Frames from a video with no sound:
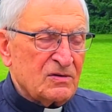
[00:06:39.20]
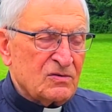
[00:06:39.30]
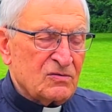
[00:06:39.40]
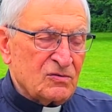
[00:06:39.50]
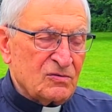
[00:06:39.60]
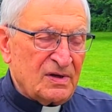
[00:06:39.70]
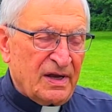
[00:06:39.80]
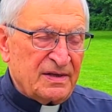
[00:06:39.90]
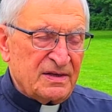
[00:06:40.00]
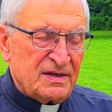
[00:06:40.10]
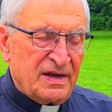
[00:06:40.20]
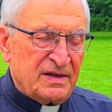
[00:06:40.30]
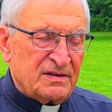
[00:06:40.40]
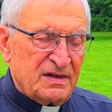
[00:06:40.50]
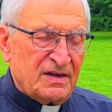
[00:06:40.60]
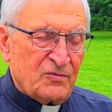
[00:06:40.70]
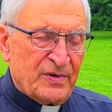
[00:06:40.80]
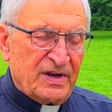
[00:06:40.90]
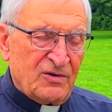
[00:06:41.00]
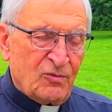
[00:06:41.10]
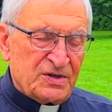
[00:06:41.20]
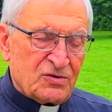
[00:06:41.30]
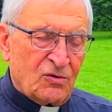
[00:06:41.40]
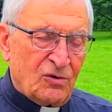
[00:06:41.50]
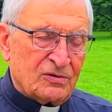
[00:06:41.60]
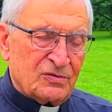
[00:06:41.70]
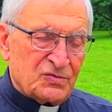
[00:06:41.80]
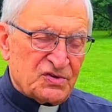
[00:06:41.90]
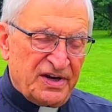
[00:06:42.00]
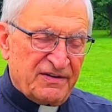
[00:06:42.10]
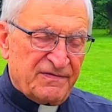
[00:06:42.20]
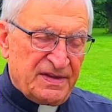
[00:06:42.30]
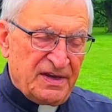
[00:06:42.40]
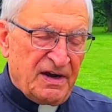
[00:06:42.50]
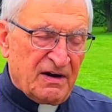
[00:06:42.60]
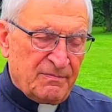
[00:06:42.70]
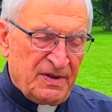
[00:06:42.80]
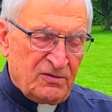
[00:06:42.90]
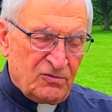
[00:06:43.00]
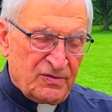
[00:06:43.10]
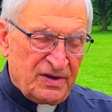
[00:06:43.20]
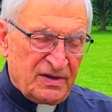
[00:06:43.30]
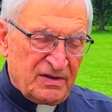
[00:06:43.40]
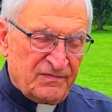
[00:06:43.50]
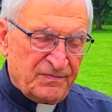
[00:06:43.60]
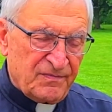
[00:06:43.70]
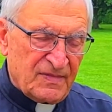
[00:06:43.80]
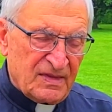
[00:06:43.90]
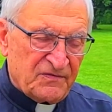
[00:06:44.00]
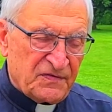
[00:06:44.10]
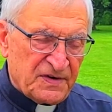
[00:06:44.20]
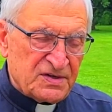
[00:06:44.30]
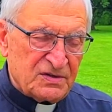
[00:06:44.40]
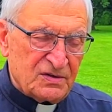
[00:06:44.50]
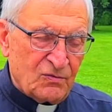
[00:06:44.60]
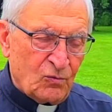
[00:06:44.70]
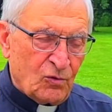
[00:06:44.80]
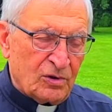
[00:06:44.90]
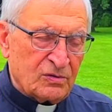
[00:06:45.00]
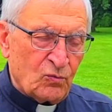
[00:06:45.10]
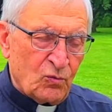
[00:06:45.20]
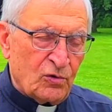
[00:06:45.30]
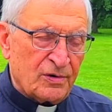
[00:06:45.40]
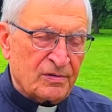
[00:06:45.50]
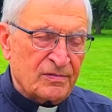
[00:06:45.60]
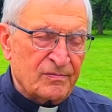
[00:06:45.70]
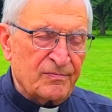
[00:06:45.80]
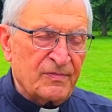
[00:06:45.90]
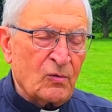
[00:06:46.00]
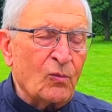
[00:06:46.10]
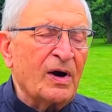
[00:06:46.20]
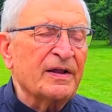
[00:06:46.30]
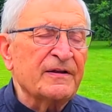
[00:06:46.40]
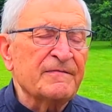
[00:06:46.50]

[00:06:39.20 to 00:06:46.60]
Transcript: to 1918, when he was called to serve in the army during the First World War I,